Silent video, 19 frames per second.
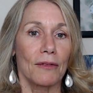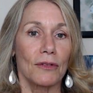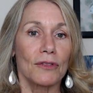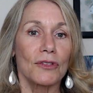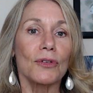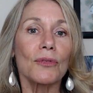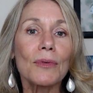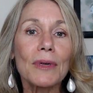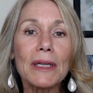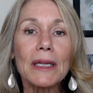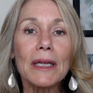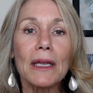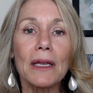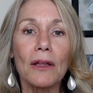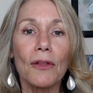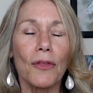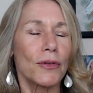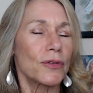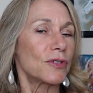to really
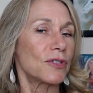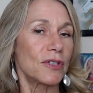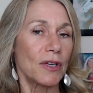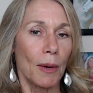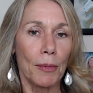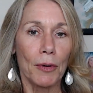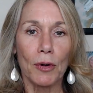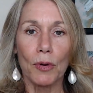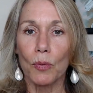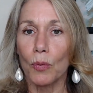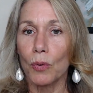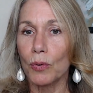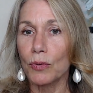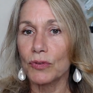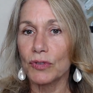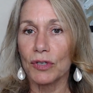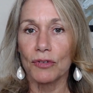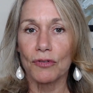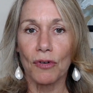heal those stubborn
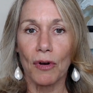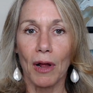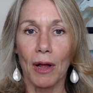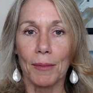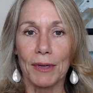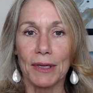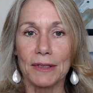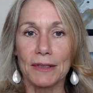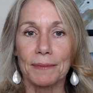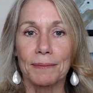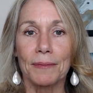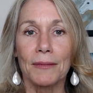wounds and traumas.